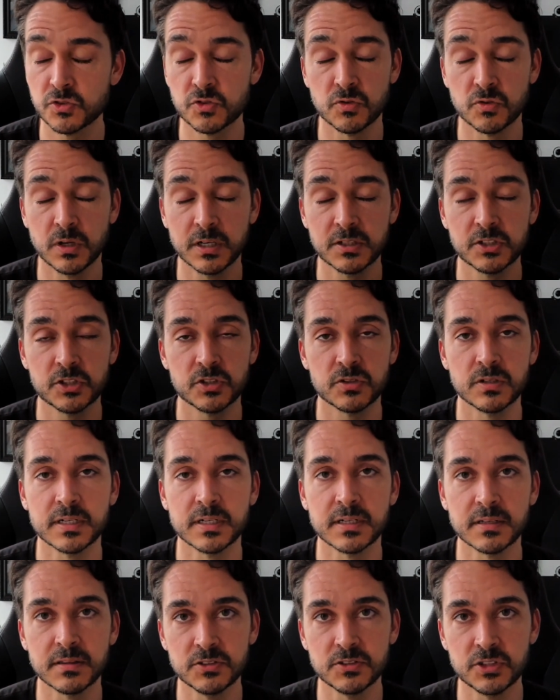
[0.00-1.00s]

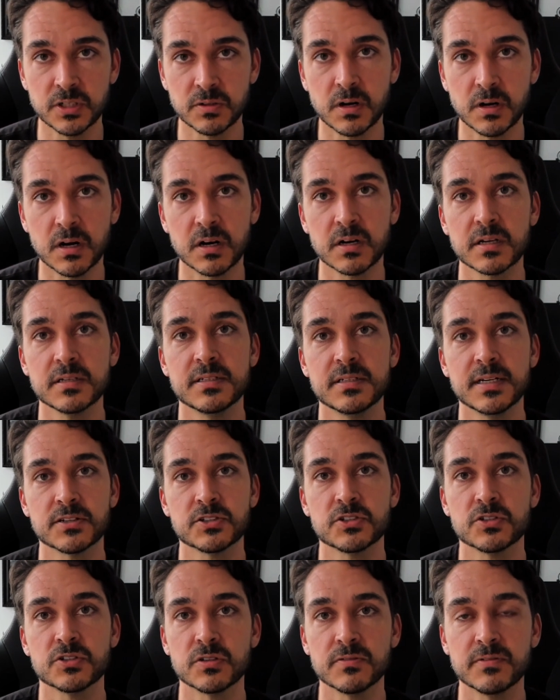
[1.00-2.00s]
structuring the general
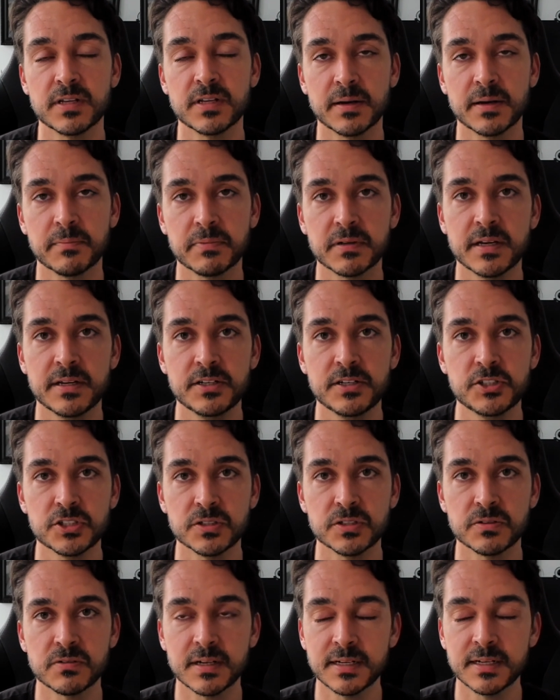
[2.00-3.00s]
architecture of the
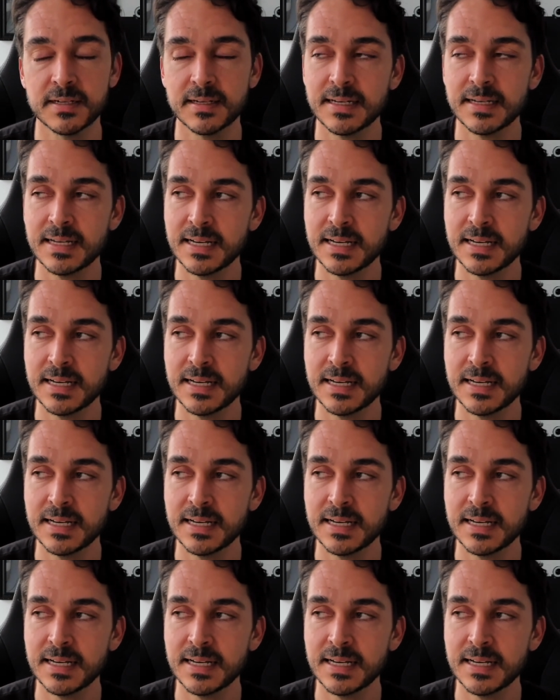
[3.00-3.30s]
application, right?